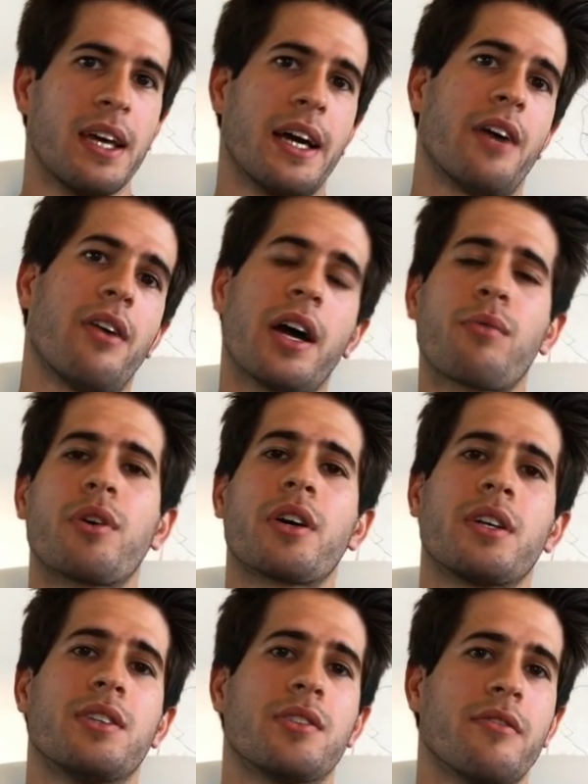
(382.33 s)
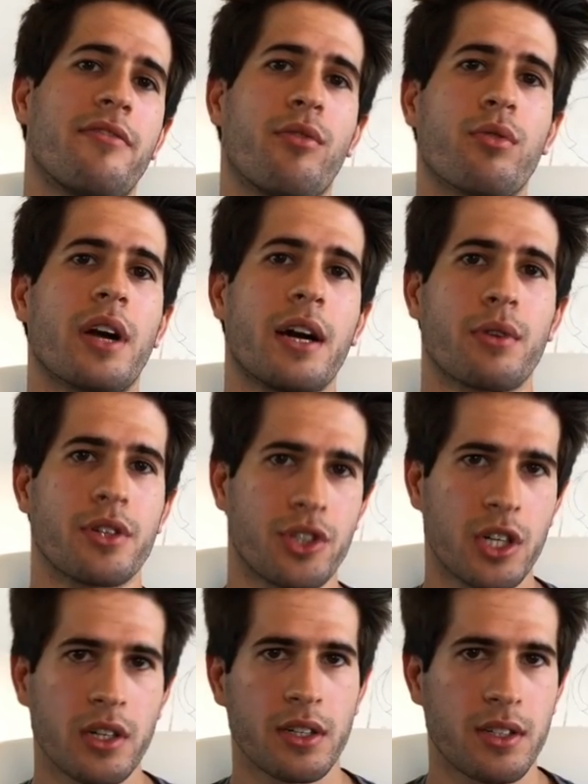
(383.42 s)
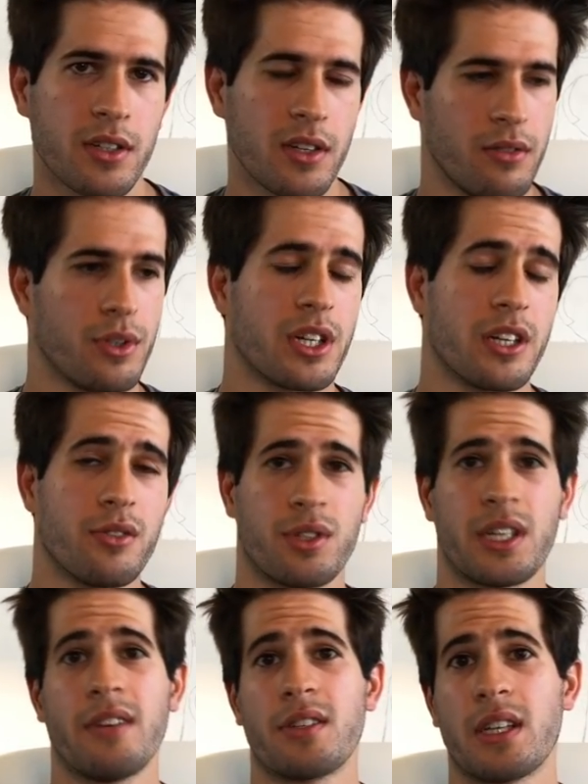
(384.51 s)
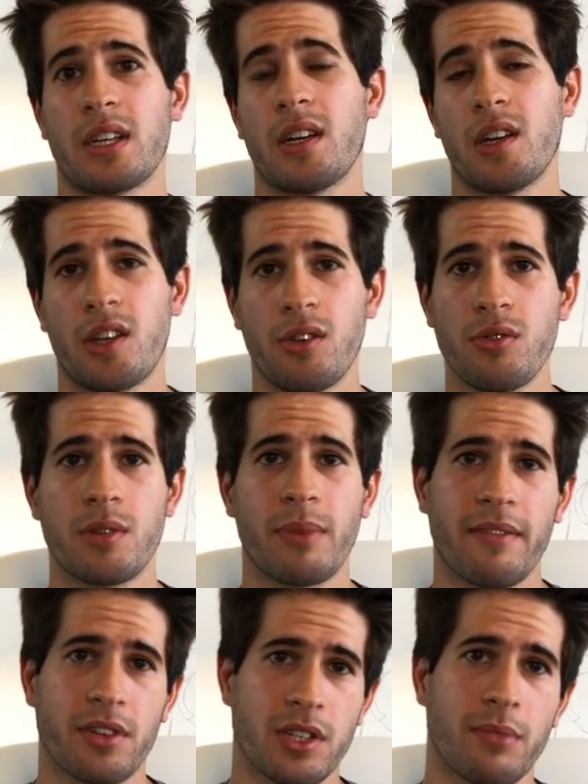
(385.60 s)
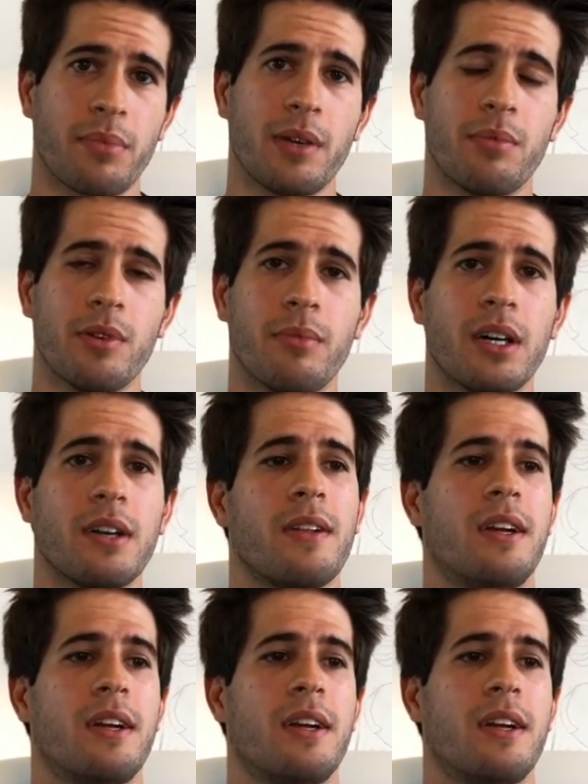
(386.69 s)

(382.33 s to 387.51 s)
How I work is in 4 hour chunks, which I know sounds like a huge amount for some people, but